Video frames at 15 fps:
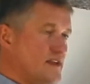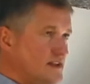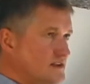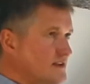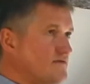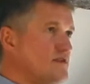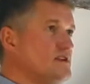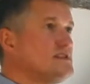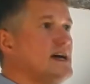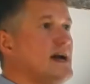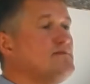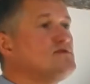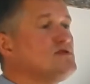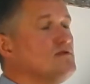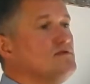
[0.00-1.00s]
in different
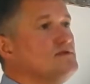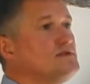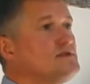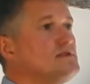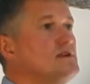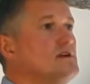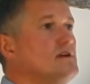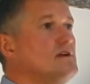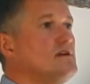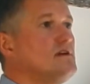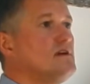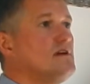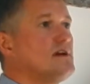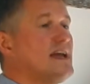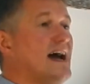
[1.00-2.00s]
time zones?
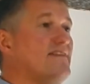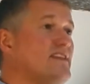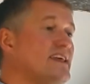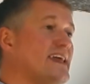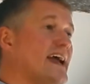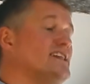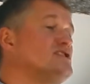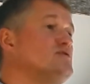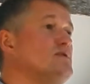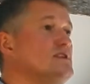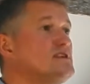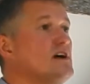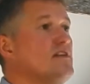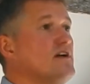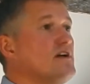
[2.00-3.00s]
Can they get to
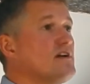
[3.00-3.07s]
each other?